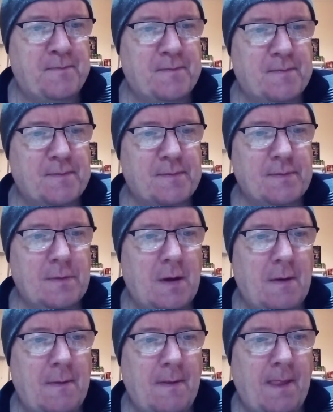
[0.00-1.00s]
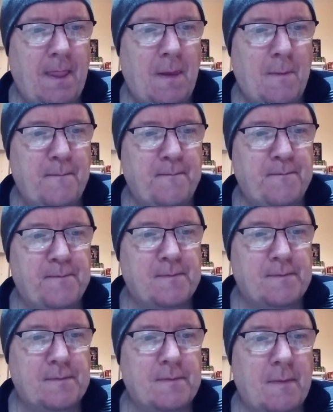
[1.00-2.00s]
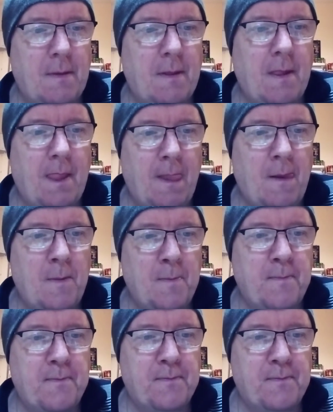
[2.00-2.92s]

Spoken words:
(silence)